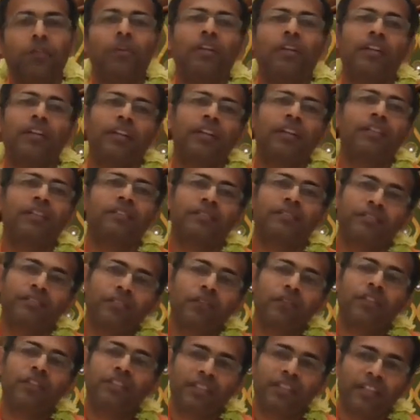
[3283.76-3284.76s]
Okay, yeah.
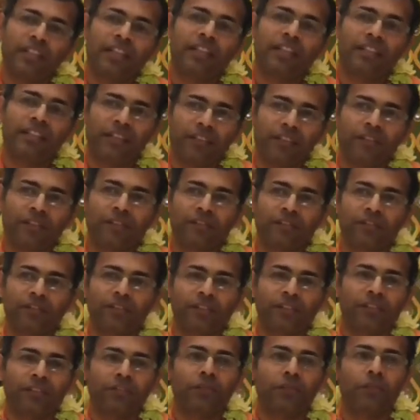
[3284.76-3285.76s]
You can say like that
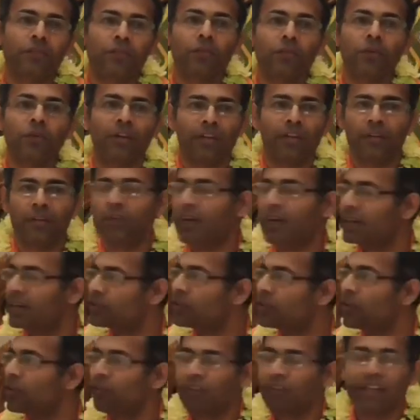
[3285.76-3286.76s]
also. Who are
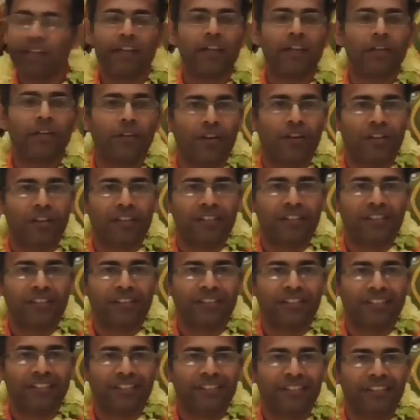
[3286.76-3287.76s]
actually offending God.
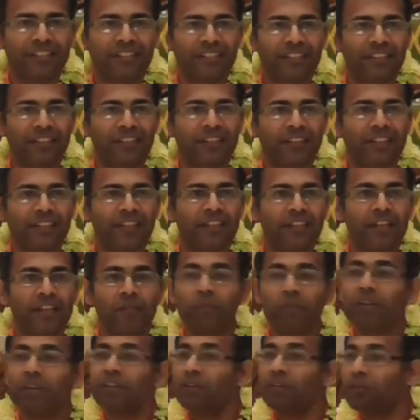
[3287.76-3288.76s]

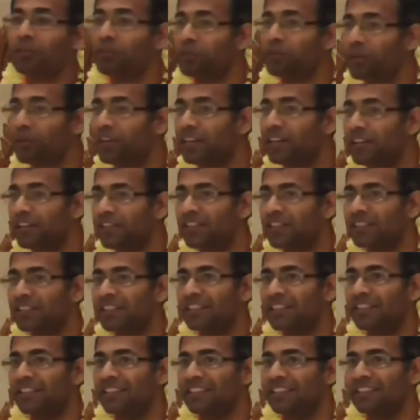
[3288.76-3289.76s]
Yeah. But you know what,
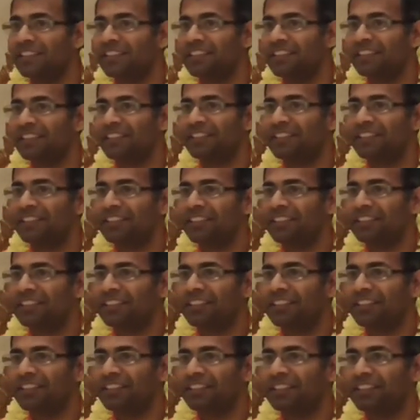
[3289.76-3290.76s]
interestingly,
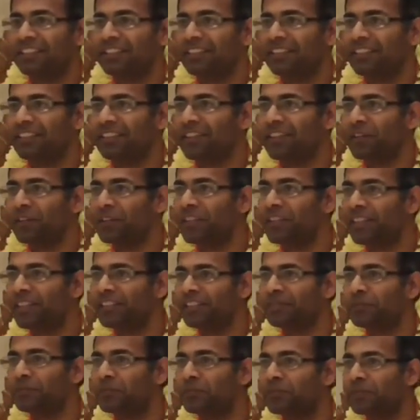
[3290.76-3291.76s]
now
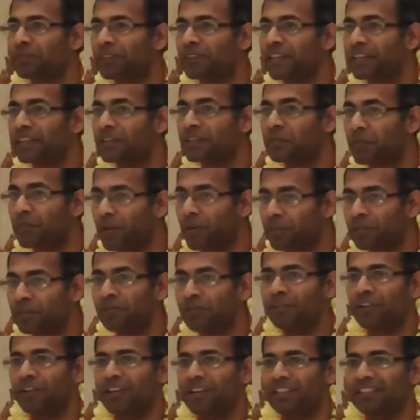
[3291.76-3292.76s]
this creates a
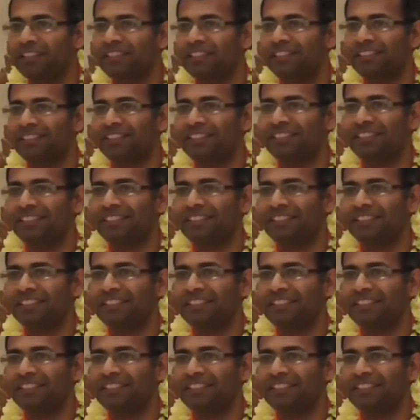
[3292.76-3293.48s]
problem for us.